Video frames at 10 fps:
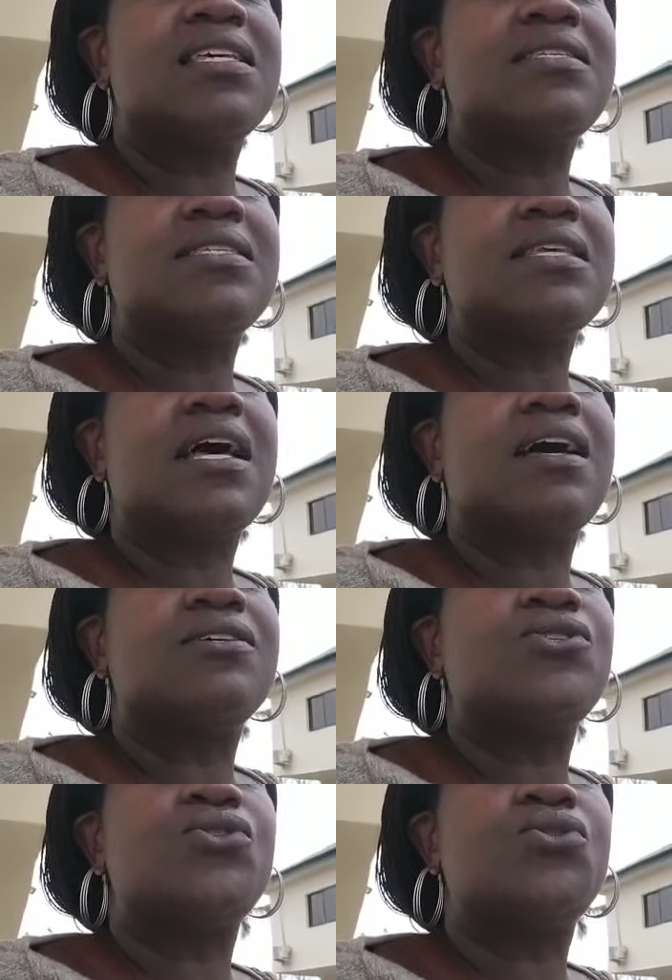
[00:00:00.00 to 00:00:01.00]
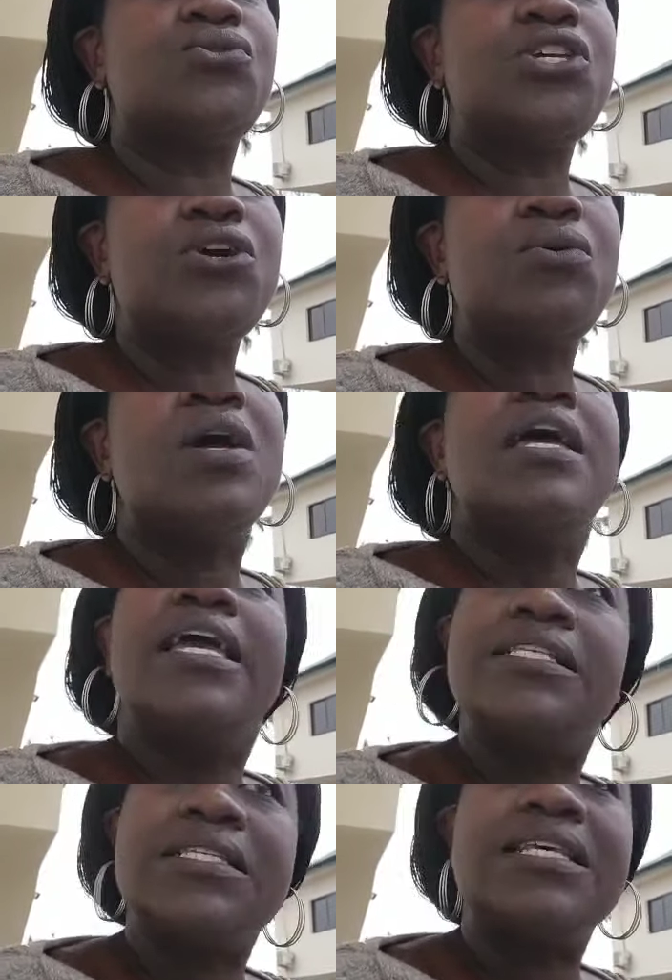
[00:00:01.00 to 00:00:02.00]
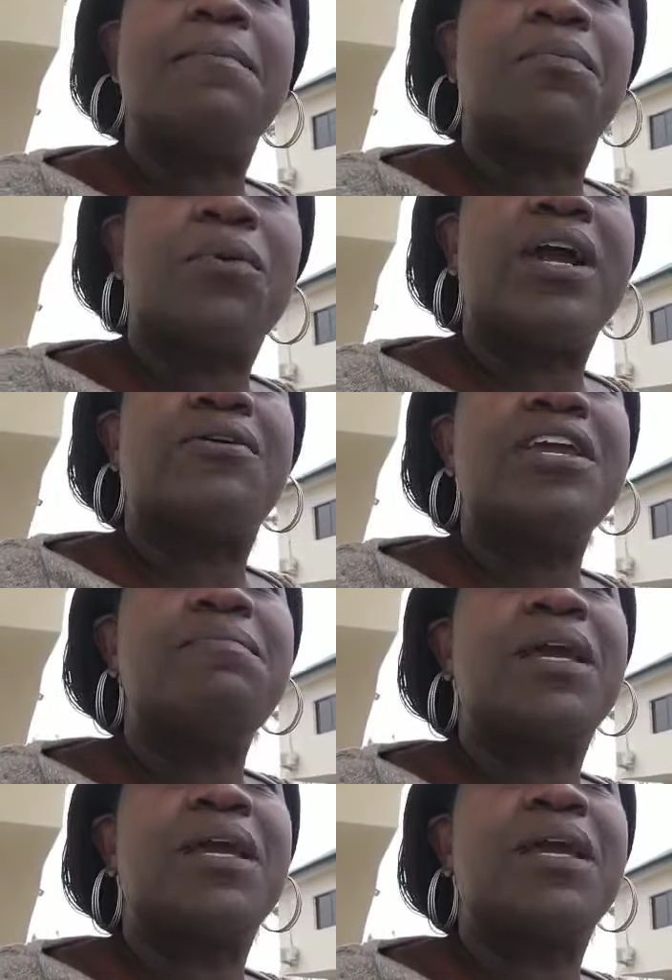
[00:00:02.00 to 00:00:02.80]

this studio is a temporary,